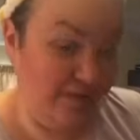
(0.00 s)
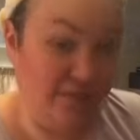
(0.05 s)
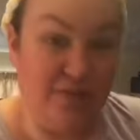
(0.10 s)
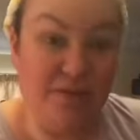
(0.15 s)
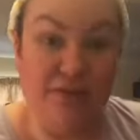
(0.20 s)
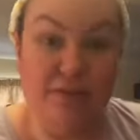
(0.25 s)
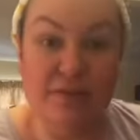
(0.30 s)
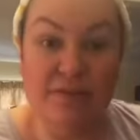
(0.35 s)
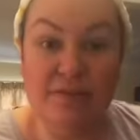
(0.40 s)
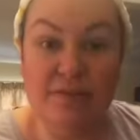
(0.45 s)

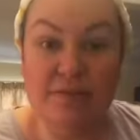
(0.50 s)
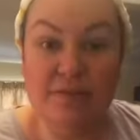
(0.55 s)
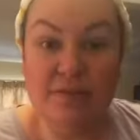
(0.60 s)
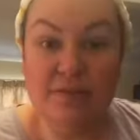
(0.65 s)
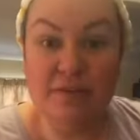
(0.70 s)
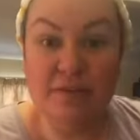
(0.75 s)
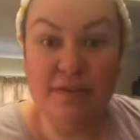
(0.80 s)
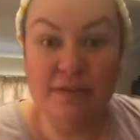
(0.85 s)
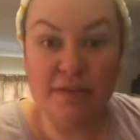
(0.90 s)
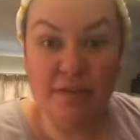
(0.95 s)
So,
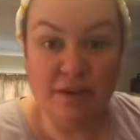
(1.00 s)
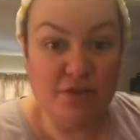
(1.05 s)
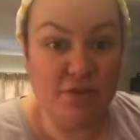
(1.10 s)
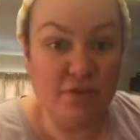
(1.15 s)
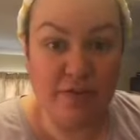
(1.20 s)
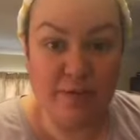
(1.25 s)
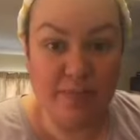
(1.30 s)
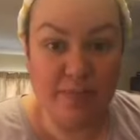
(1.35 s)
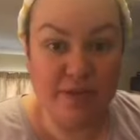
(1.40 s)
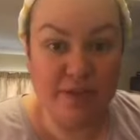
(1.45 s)
you know, I don't
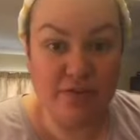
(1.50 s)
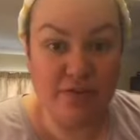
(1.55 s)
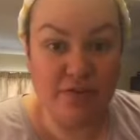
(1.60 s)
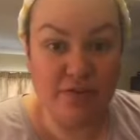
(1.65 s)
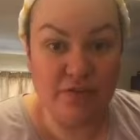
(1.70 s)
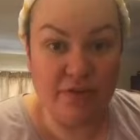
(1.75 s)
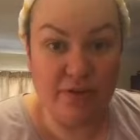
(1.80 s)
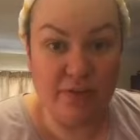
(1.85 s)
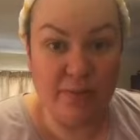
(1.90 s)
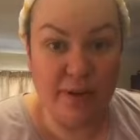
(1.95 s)
think my son's
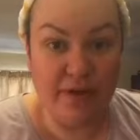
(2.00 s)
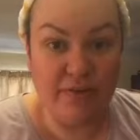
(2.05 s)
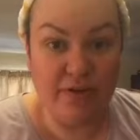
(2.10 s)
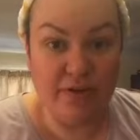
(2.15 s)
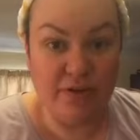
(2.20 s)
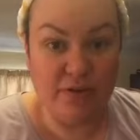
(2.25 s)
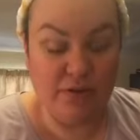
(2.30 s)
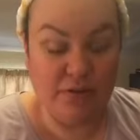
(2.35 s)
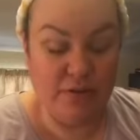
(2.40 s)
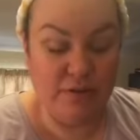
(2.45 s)
going to wear
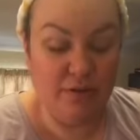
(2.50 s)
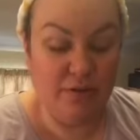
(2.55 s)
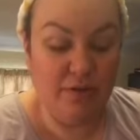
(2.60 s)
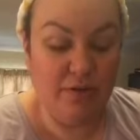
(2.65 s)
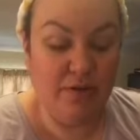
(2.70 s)
it though.